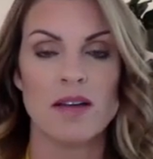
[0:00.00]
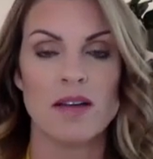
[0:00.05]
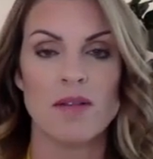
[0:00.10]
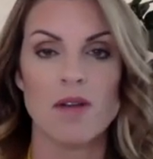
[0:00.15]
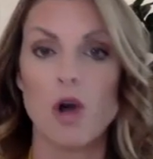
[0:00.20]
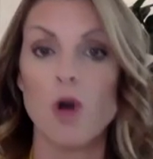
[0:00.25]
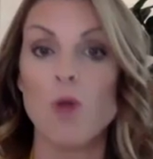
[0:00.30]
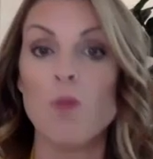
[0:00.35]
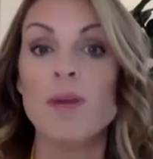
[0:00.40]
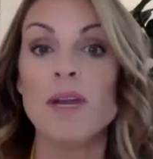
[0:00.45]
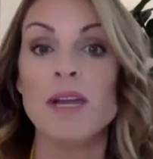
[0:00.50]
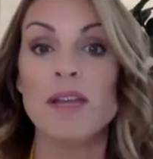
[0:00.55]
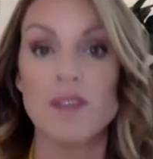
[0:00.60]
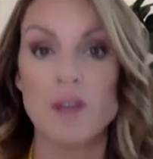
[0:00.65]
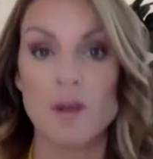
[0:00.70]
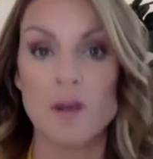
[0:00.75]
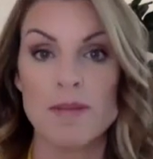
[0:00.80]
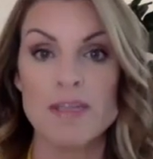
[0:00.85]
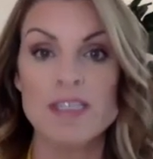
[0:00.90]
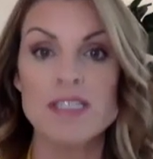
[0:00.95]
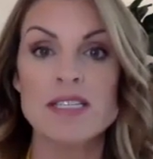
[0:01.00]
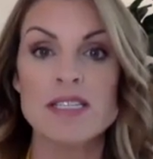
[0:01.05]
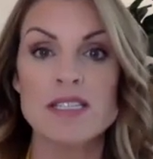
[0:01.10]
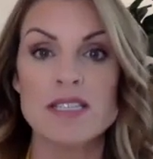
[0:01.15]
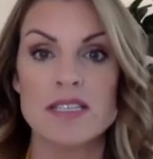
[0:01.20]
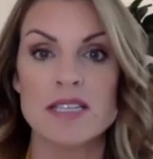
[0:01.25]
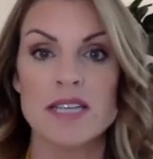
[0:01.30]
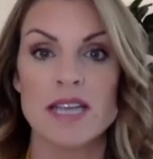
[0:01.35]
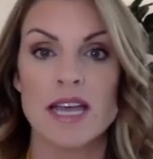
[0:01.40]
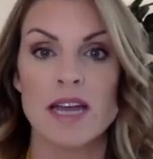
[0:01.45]
opening their
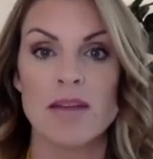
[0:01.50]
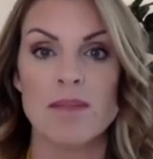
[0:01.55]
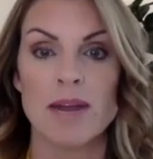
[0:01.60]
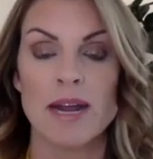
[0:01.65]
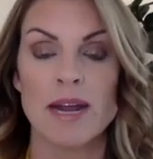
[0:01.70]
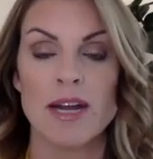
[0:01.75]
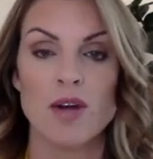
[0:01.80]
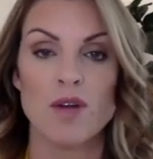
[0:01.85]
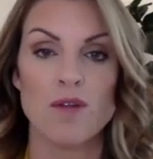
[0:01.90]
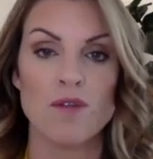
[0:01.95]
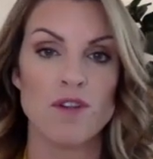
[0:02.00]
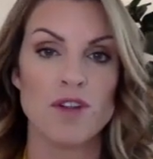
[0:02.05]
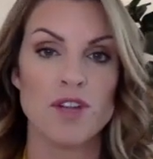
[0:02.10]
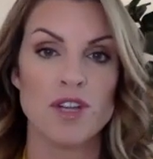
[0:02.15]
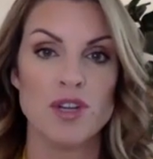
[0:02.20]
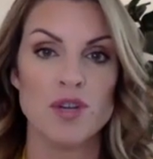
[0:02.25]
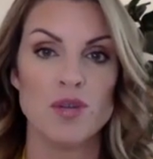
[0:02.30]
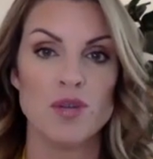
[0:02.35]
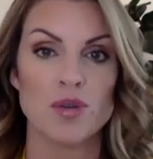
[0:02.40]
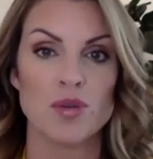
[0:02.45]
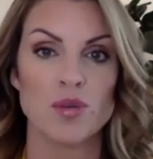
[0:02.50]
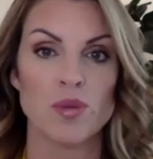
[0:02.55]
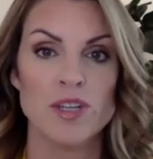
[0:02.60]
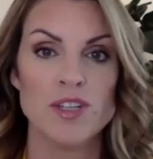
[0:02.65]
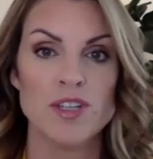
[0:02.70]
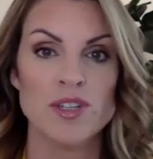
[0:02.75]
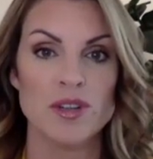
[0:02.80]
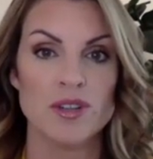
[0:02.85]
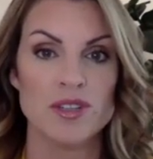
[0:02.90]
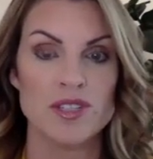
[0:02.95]
businesses again. But I know for you with
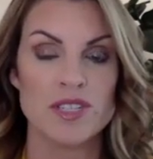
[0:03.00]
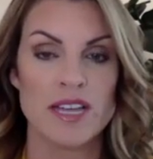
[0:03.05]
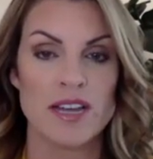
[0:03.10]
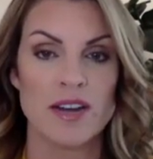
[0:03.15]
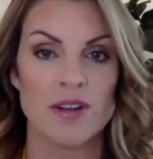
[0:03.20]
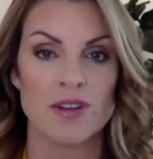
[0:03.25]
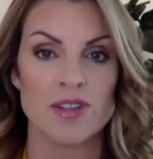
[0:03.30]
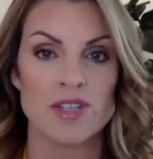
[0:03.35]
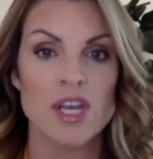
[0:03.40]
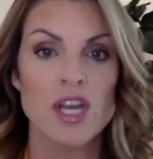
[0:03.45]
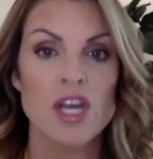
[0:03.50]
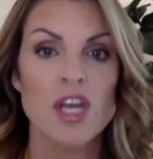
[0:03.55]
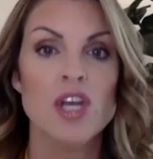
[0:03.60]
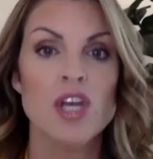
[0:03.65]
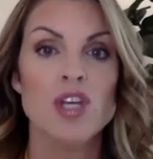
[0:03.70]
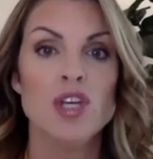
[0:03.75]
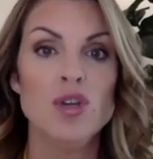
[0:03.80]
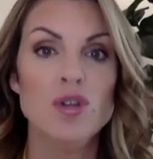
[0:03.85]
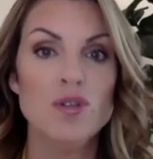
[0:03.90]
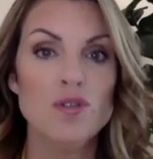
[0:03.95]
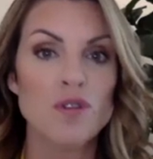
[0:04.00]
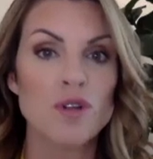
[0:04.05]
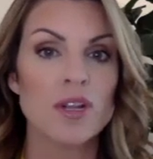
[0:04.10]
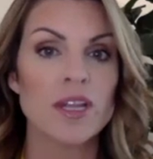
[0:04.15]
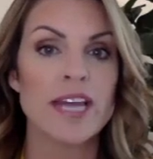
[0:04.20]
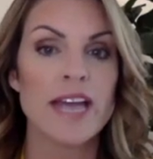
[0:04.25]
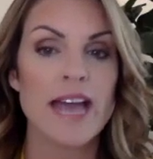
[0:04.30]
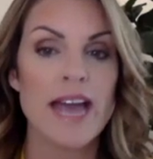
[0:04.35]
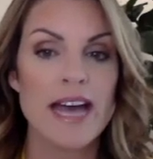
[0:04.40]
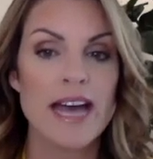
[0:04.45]
regional centers, you've
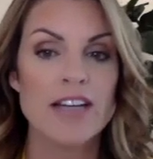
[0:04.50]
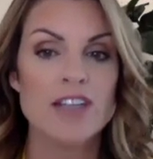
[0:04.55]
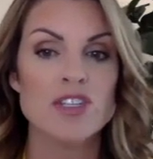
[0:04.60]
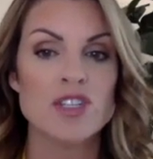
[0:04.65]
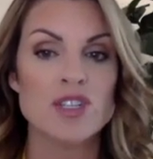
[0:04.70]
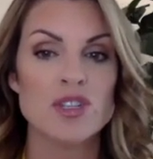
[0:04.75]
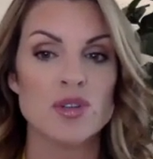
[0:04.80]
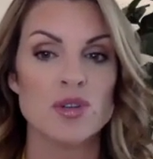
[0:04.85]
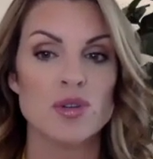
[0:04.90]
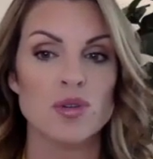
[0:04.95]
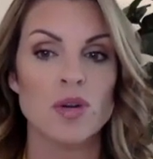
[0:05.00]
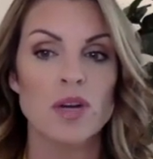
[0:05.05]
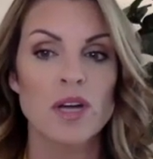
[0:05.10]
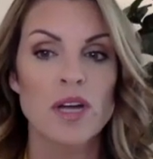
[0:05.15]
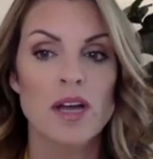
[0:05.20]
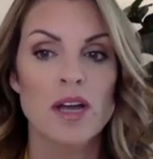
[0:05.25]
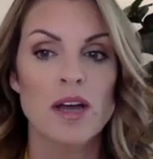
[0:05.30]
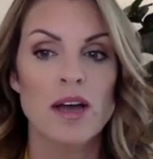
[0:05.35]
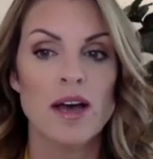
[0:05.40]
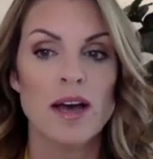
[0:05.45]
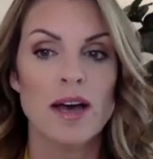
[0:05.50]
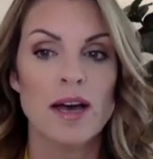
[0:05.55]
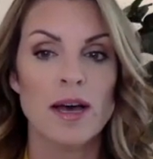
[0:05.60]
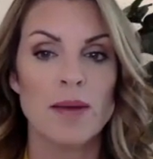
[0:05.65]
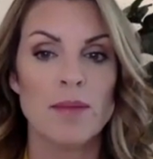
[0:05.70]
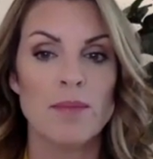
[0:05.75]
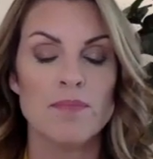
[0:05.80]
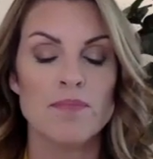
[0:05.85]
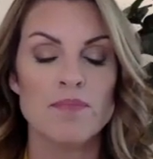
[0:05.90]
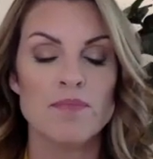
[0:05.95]
really had to
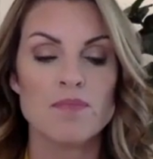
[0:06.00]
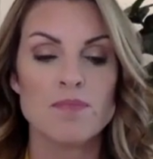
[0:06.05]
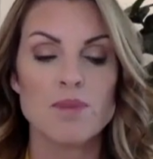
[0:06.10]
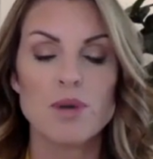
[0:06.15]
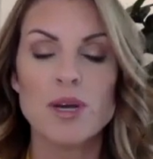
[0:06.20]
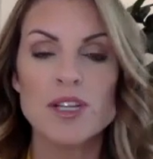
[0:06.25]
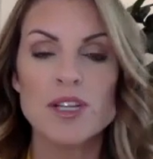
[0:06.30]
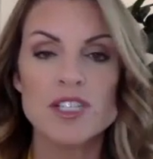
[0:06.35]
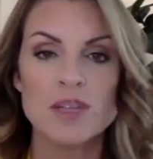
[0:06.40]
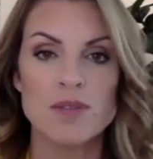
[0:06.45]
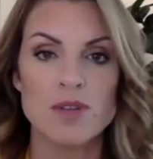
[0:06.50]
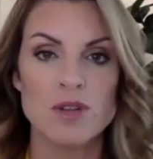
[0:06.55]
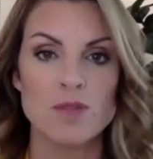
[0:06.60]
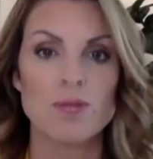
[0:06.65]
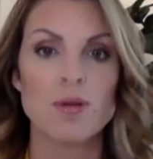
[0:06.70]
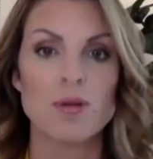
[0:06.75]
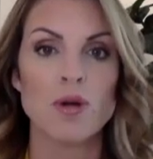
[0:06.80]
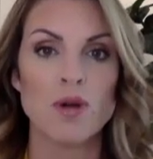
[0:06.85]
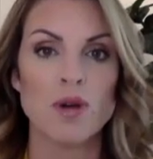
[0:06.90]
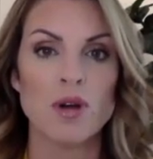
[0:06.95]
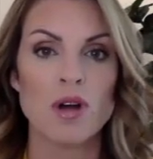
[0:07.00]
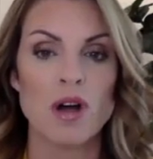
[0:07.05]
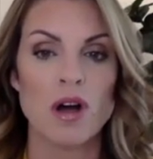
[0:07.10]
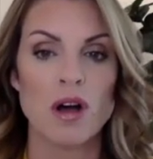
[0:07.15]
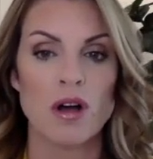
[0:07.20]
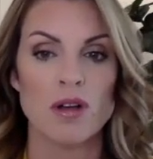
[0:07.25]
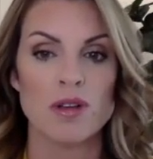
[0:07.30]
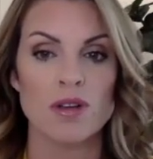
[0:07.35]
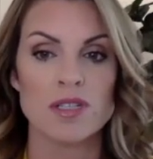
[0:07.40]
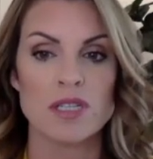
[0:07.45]
put in some new
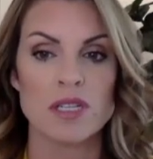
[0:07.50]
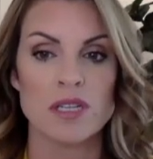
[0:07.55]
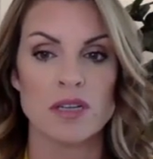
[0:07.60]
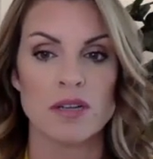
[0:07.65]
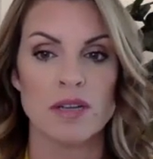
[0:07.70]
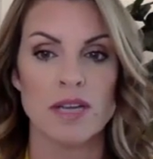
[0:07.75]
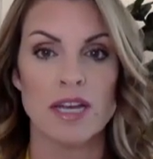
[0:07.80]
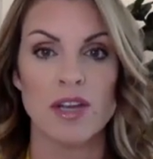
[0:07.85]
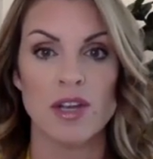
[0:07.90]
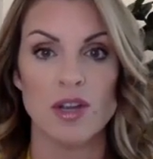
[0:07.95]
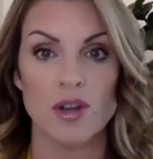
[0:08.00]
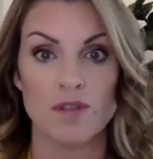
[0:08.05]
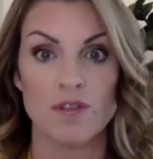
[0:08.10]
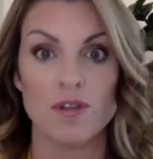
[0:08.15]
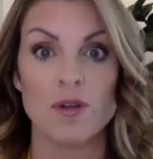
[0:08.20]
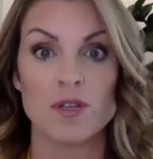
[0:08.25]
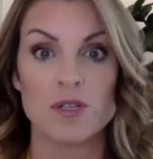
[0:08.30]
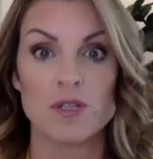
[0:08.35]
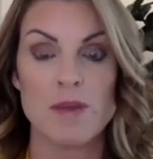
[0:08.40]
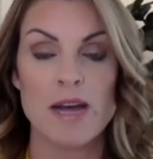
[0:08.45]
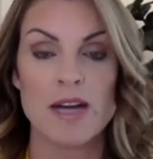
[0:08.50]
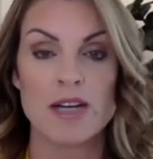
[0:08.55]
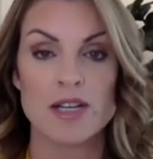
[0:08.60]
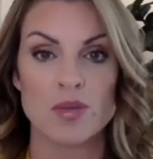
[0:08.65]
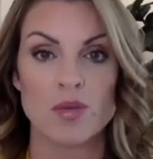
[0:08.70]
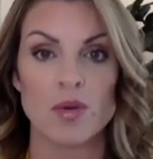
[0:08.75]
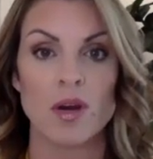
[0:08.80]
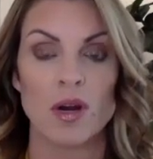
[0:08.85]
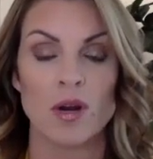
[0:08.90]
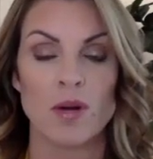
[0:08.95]
protocols to get your folks back to
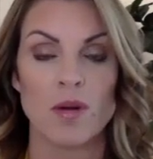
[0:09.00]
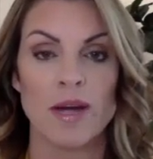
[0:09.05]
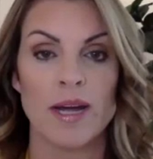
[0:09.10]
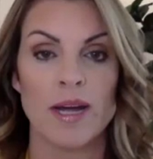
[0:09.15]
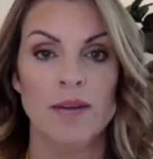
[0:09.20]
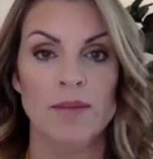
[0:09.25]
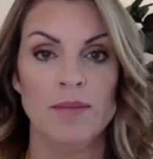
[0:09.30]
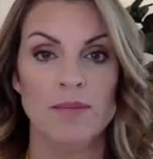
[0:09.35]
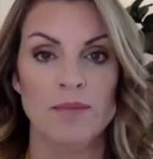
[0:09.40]
work, right?